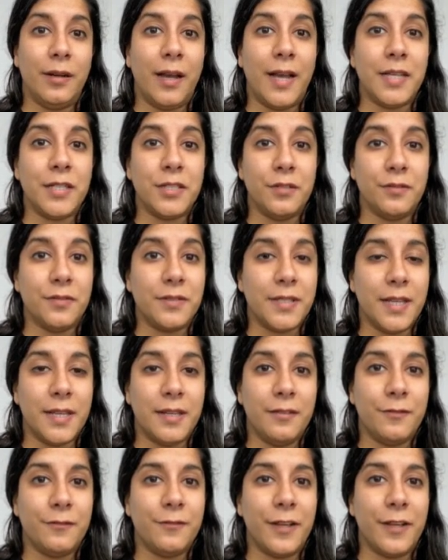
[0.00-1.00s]
As you
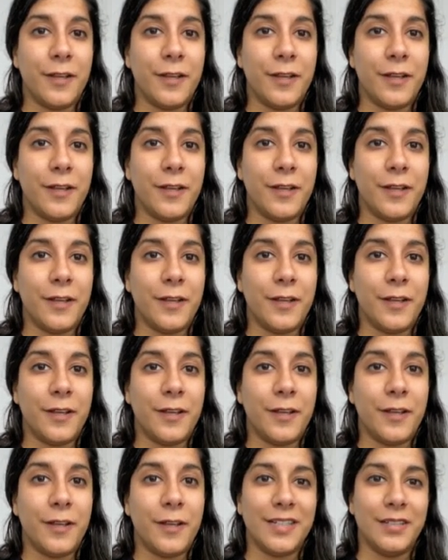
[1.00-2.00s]
said, facial
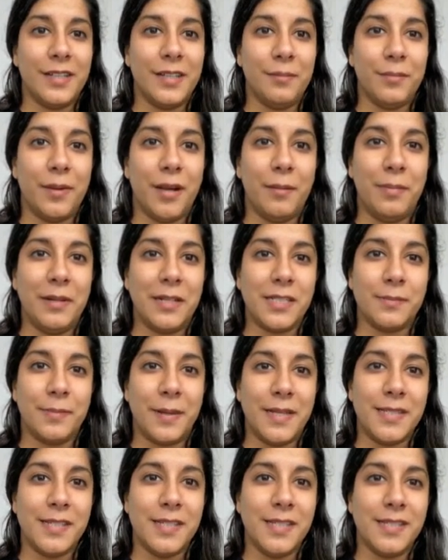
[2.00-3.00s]
recognition in public
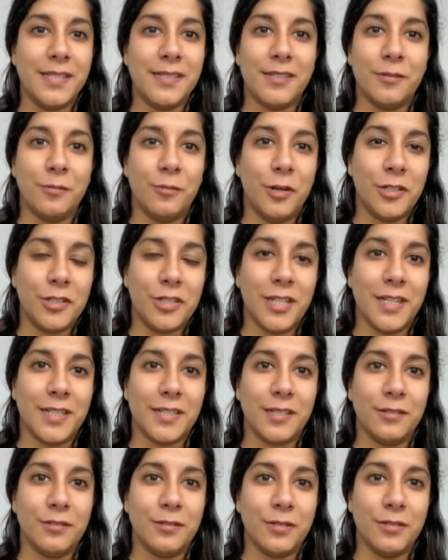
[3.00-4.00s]
spaces to watch
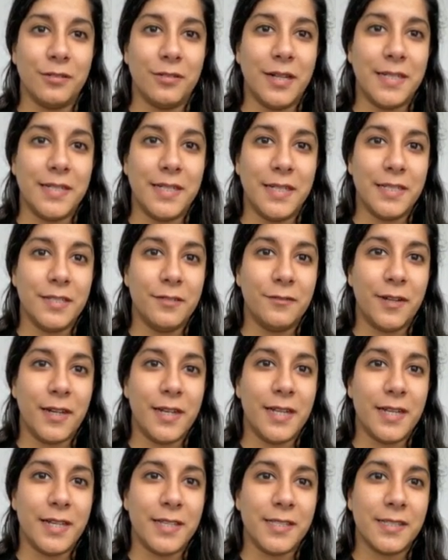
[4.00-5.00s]
us and also
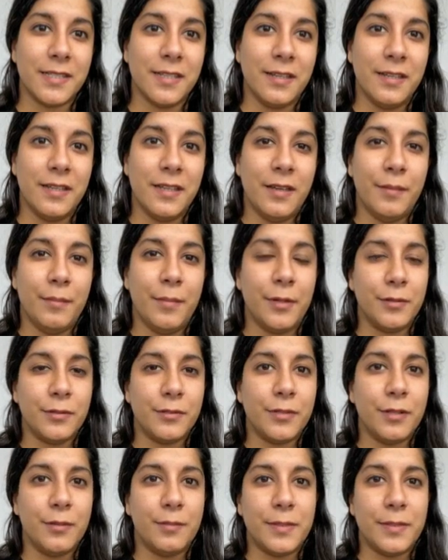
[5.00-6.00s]
identify us, but
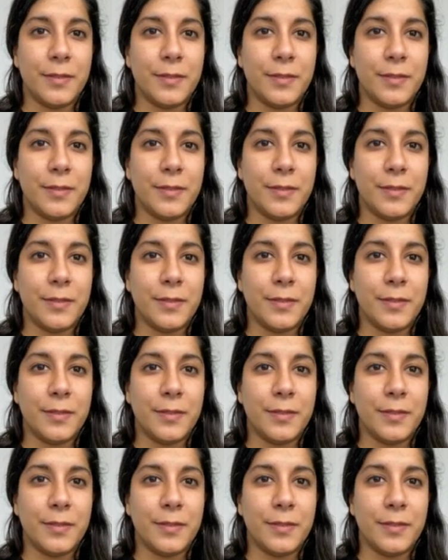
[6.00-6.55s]
also potentially in